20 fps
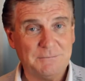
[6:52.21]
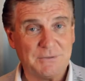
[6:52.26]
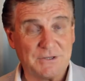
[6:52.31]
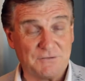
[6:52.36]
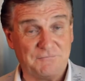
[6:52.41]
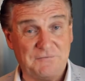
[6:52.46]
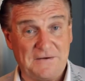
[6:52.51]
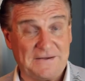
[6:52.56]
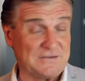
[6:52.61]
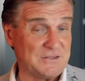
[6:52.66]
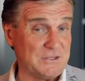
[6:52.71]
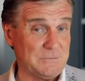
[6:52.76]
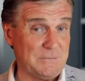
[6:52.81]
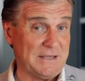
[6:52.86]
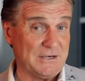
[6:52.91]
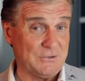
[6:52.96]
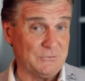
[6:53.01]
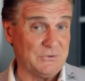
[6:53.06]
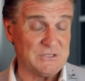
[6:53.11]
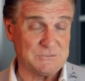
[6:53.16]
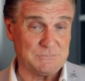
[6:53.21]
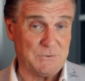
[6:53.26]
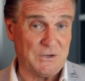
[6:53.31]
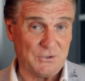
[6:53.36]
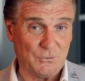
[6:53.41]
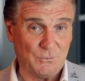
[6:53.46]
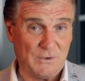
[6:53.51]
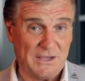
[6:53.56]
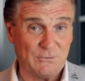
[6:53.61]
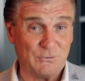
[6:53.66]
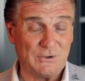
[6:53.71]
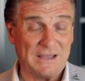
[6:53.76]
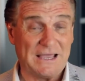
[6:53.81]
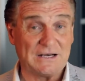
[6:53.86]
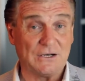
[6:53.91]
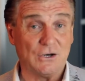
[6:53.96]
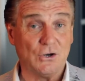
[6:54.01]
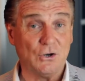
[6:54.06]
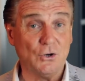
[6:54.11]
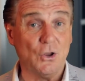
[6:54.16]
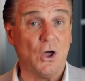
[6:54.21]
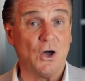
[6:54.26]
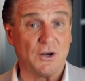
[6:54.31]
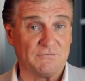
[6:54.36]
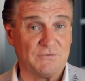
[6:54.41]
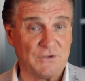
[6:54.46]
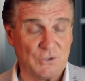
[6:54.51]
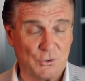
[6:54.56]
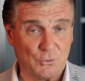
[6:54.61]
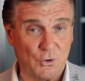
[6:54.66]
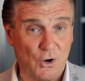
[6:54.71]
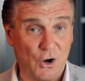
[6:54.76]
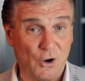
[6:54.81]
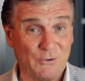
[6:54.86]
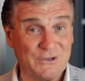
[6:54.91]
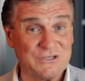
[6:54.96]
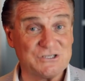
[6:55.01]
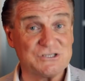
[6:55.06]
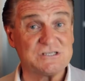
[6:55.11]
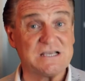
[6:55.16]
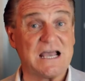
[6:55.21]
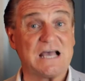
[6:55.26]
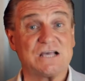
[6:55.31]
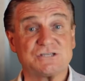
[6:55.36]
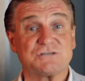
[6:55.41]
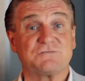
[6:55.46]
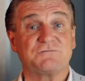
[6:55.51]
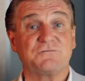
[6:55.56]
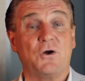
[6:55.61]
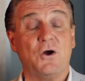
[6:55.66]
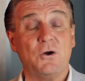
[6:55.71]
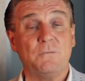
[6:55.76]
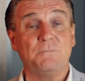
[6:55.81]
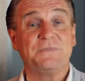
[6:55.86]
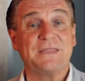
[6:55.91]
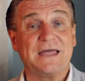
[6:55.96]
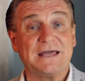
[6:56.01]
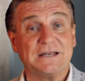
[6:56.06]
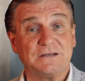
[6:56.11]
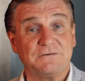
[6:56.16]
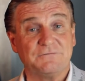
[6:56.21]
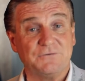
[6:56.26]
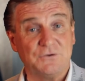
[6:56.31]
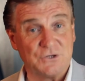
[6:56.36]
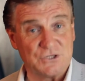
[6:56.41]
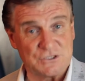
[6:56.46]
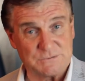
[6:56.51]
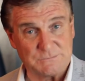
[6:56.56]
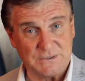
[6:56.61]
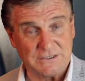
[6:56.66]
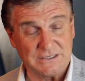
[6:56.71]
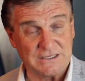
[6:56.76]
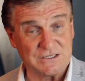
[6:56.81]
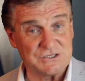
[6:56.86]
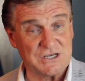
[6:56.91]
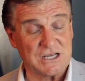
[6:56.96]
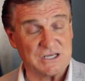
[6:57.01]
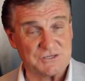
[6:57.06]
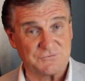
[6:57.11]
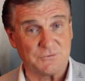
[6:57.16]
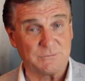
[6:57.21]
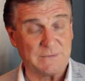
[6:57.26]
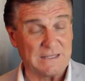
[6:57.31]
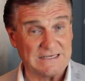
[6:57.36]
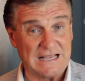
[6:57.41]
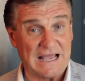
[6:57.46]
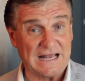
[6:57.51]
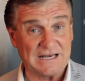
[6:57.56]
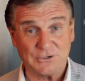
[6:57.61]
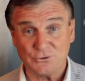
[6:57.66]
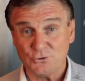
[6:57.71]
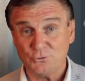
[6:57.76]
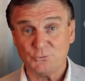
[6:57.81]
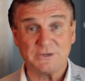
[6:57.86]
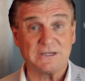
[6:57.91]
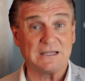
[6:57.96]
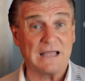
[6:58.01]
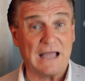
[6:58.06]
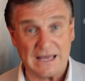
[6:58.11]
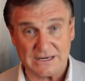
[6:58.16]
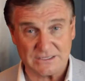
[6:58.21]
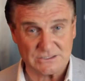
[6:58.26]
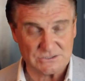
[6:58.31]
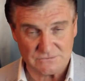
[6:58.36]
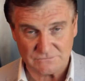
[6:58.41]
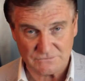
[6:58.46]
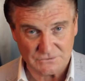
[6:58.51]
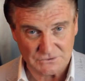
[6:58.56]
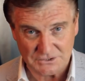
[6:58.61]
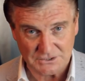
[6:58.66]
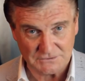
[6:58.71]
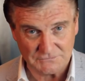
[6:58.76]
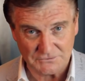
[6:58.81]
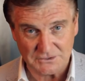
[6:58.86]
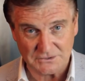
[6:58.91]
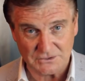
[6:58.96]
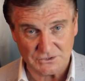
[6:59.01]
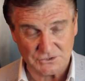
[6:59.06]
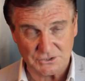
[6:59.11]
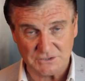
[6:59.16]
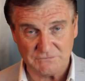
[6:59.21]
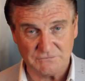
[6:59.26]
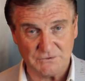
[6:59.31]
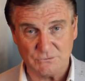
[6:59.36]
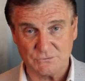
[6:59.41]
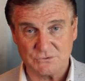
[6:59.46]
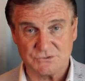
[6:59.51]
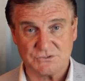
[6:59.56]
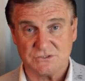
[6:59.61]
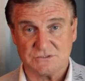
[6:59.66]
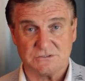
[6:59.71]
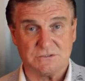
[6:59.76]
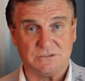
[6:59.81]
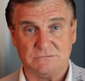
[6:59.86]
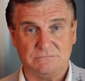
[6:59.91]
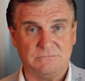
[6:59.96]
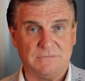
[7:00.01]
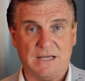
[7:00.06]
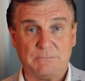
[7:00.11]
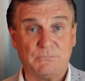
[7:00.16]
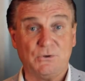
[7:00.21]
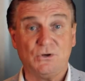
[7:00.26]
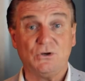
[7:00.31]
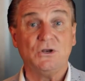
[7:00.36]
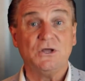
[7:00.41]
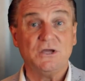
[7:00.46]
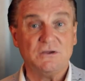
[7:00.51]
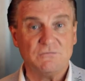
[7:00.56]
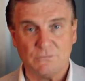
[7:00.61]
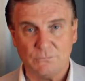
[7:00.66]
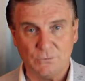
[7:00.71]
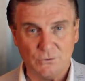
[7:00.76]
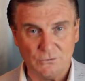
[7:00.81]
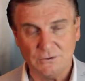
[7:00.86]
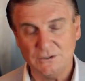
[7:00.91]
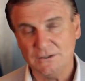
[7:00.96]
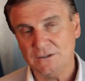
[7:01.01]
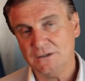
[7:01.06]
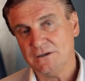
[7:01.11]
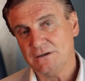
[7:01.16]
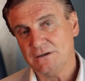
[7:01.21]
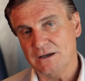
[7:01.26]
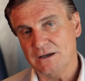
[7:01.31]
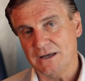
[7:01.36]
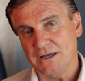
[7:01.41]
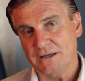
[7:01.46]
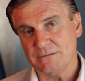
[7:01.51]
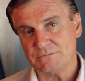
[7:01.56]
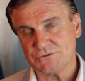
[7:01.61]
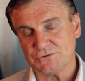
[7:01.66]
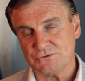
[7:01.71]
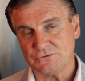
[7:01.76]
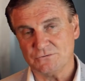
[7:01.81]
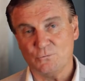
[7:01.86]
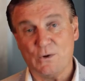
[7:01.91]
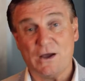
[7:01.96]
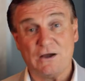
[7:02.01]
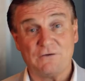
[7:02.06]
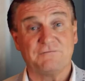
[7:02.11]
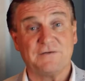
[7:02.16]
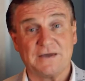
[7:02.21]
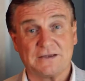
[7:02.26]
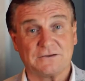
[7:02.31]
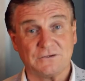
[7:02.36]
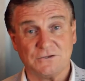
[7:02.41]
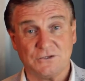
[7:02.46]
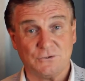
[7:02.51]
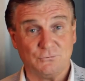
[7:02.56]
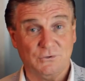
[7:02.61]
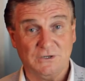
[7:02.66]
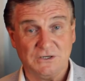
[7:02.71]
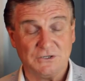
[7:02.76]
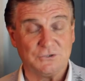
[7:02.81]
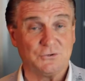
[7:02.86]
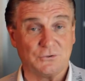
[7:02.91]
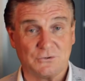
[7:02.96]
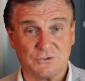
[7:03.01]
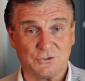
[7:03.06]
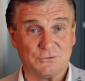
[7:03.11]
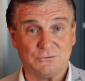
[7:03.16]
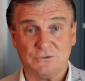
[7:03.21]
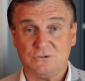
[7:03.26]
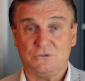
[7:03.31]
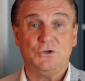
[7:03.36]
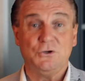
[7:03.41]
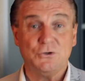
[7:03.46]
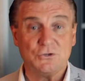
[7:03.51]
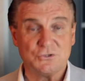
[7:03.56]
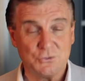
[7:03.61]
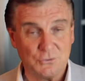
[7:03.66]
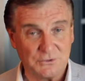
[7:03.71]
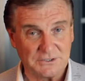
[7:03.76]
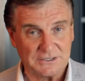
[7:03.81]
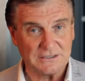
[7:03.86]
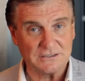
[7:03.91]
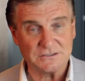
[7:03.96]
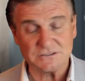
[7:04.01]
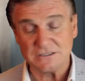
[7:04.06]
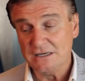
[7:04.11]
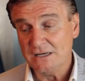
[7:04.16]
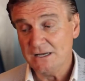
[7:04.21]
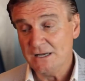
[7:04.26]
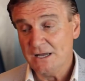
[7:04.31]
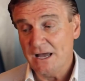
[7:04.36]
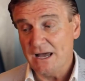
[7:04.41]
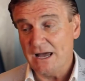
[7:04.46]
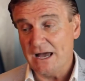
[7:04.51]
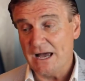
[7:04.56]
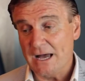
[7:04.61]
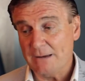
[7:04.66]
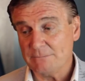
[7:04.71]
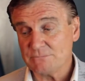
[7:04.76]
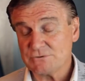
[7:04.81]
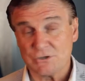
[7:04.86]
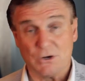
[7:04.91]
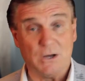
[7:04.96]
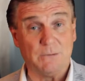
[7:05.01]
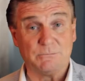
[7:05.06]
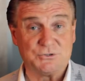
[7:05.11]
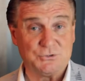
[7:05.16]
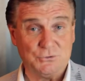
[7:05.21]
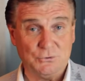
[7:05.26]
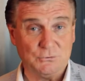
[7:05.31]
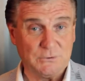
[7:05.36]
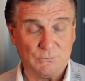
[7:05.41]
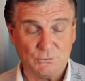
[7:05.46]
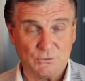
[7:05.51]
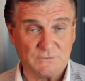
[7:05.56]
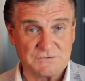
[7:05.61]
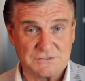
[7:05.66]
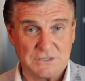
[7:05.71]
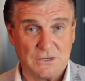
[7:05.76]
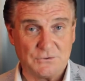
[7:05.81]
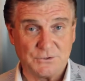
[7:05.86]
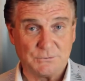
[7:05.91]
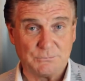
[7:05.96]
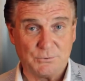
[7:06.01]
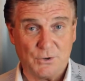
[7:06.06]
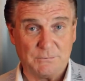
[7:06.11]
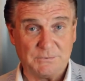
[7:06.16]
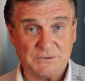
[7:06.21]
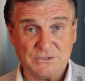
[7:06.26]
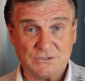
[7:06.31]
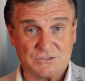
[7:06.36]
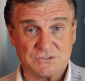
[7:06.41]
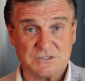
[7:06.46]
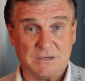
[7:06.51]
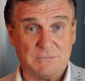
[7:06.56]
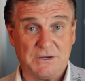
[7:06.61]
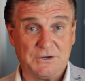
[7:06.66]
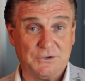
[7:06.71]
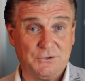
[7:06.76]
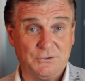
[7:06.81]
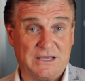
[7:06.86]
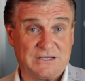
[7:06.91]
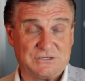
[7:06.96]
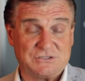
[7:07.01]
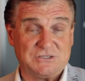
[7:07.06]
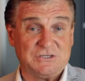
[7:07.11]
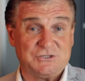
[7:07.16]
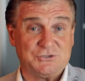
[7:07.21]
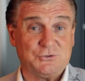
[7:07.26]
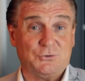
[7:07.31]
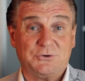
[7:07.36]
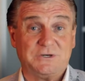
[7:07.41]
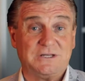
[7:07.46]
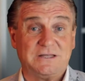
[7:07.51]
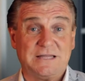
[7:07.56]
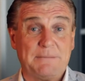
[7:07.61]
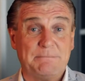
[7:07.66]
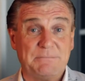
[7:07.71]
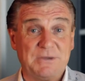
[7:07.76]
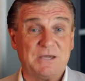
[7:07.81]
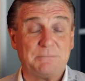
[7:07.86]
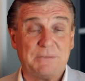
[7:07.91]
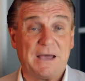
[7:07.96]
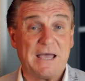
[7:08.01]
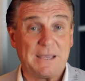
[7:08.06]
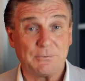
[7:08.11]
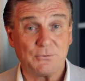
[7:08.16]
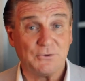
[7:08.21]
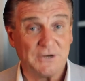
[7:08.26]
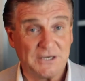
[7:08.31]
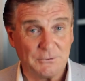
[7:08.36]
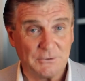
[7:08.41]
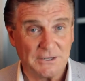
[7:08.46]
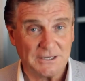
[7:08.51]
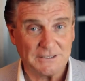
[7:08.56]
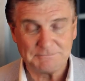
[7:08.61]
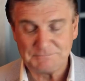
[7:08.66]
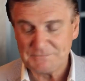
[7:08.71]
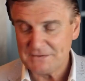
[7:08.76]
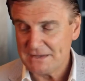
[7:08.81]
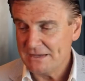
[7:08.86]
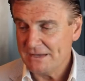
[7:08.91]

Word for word: But the fact of the matter is, by the way, we had a lot of inquiries just from that advertisement and just from that article, regardless of the TV. The TV was just the unbelievable um, sort of wow factor that really took it to a huge audience. Um, so I'm sure we would have sold the property to someone who actually saw it in that big paper anyway.